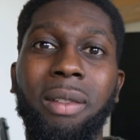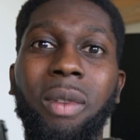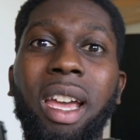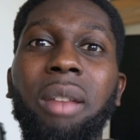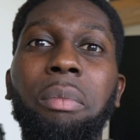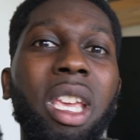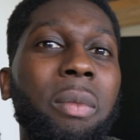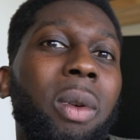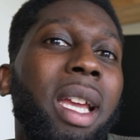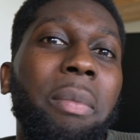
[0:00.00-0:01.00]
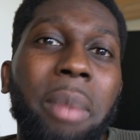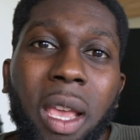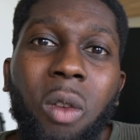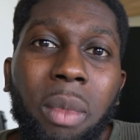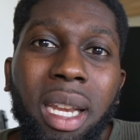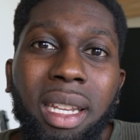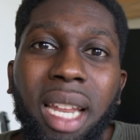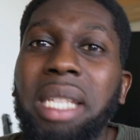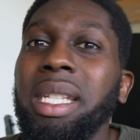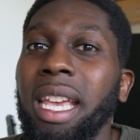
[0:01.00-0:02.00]
right? And people can pay you money.
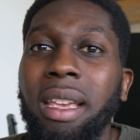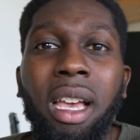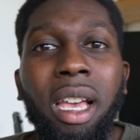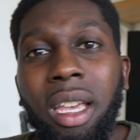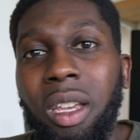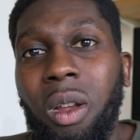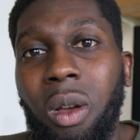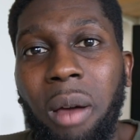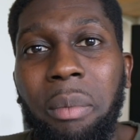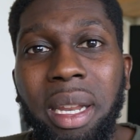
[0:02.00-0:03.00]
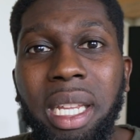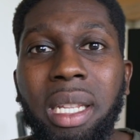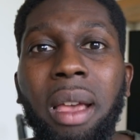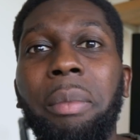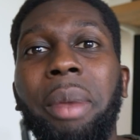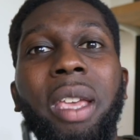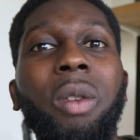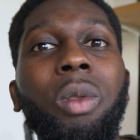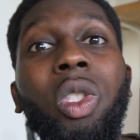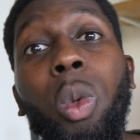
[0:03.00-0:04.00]
Let's say, you know, companies pay
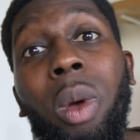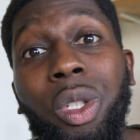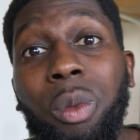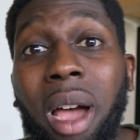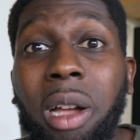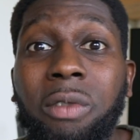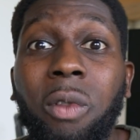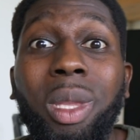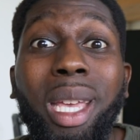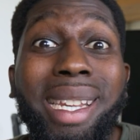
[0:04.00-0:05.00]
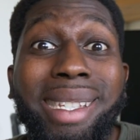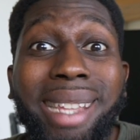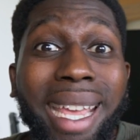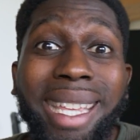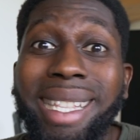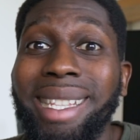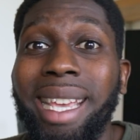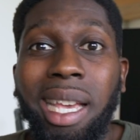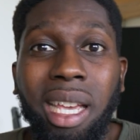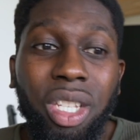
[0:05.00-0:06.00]
you £200 for 30 second
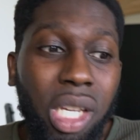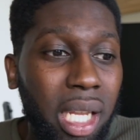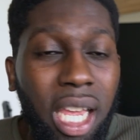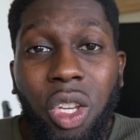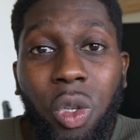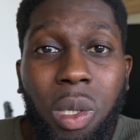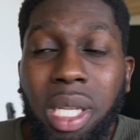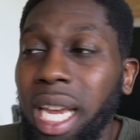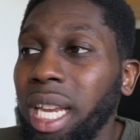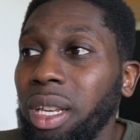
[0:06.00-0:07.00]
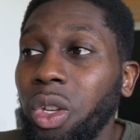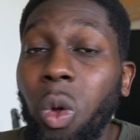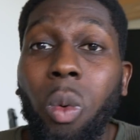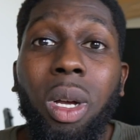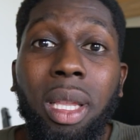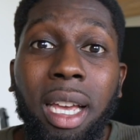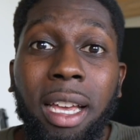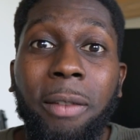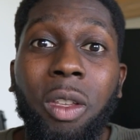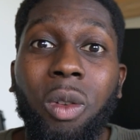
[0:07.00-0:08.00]
just intro saying, you know what,
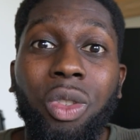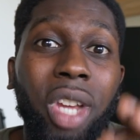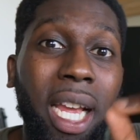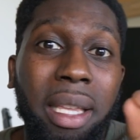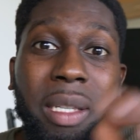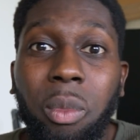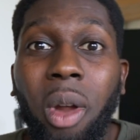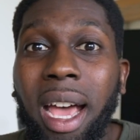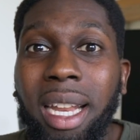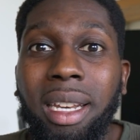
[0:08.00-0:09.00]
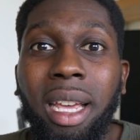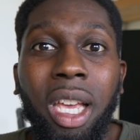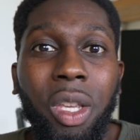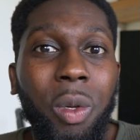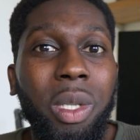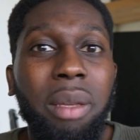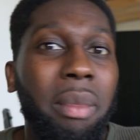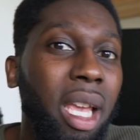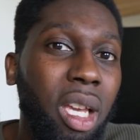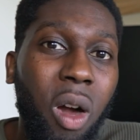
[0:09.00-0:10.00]
you know, check this brand using
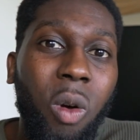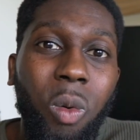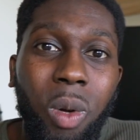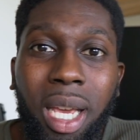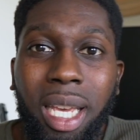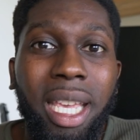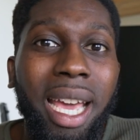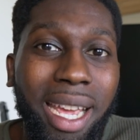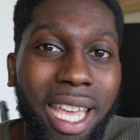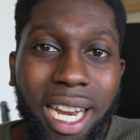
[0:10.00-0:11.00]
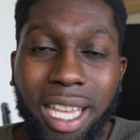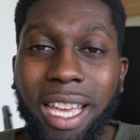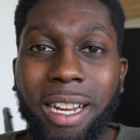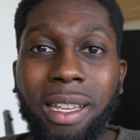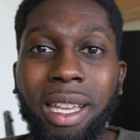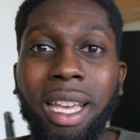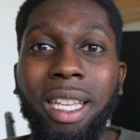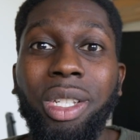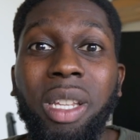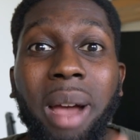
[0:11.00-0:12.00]
my code, yada yada yada.
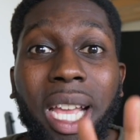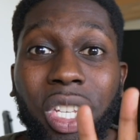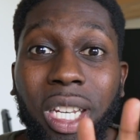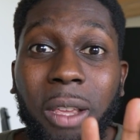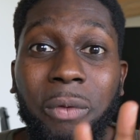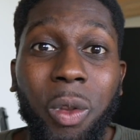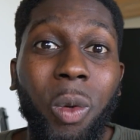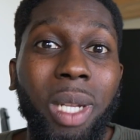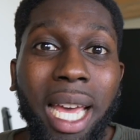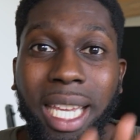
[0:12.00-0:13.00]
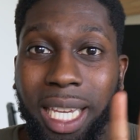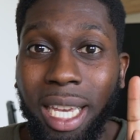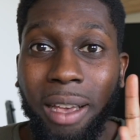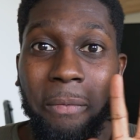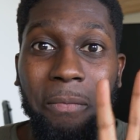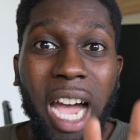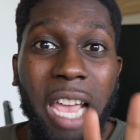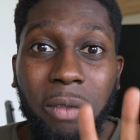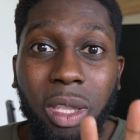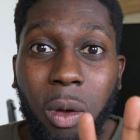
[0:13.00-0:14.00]
Just imagine if you do like
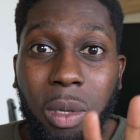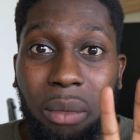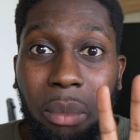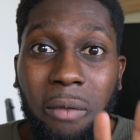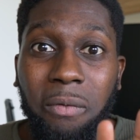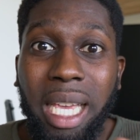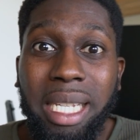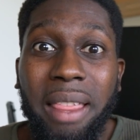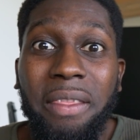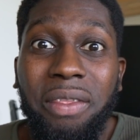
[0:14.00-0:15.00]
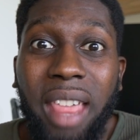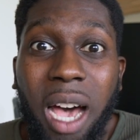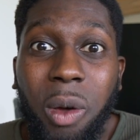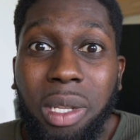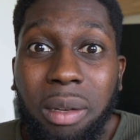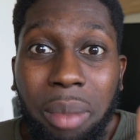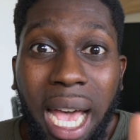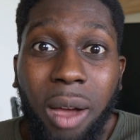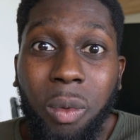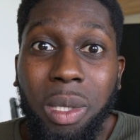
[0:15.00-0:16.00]
5 of those a month, that's
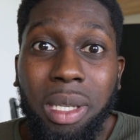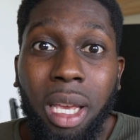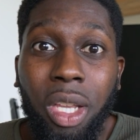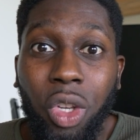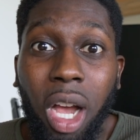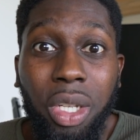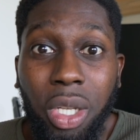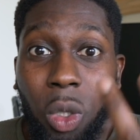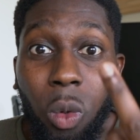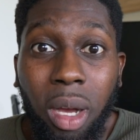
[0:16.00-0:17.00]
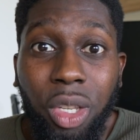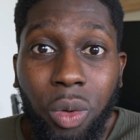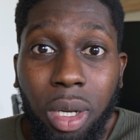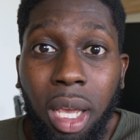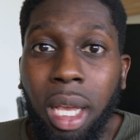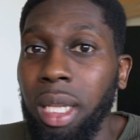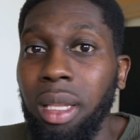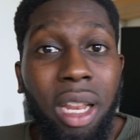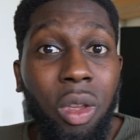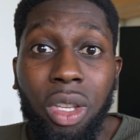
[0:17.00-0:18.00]
£1,000 charging 200.
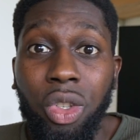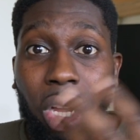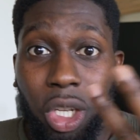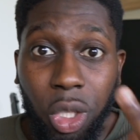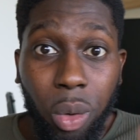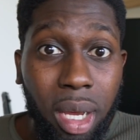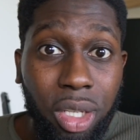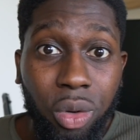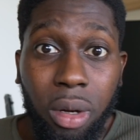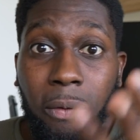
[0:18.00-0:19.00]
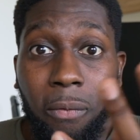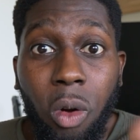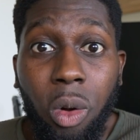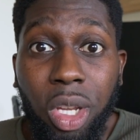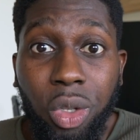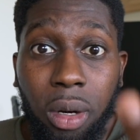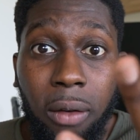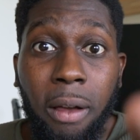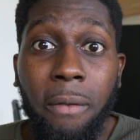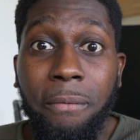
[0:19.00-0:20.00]
Then you can charge 300, 400,
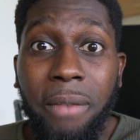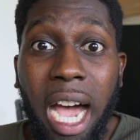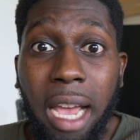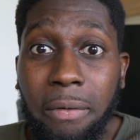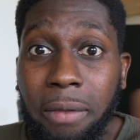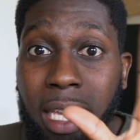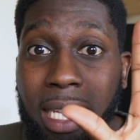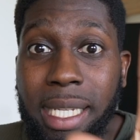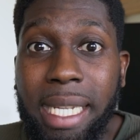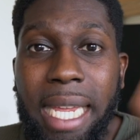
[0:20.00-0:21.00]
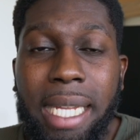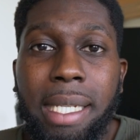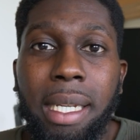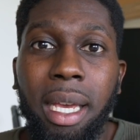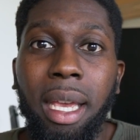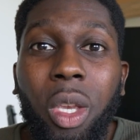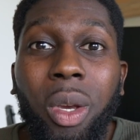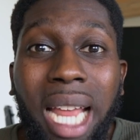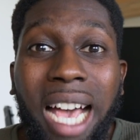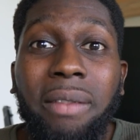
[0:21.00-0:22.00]
5, 6. You
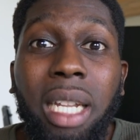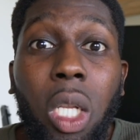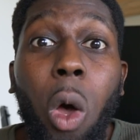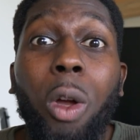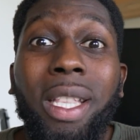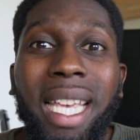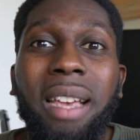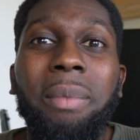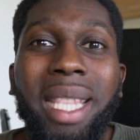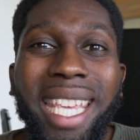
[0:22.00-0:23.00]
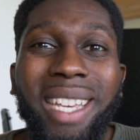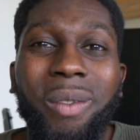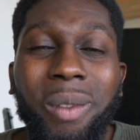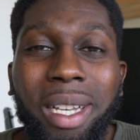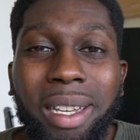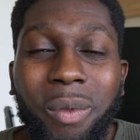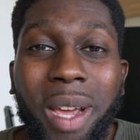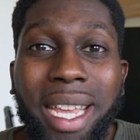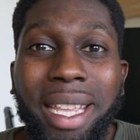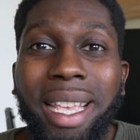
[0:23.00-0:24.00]
can have a long-term deal,
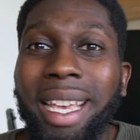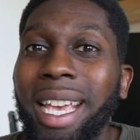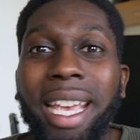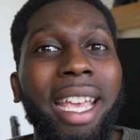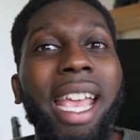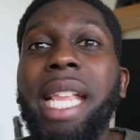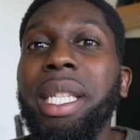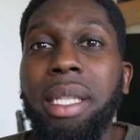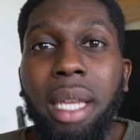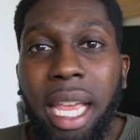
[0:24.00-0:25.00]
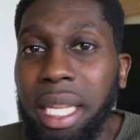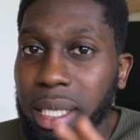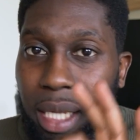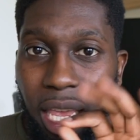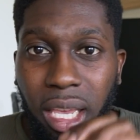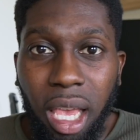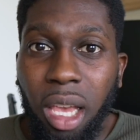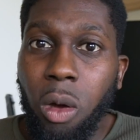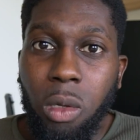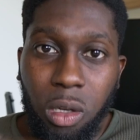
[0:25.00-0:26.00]
right? It
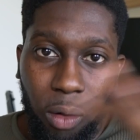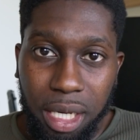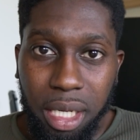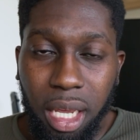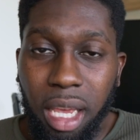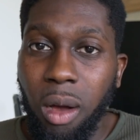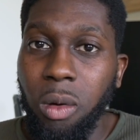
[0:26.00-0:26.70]
goes crazy,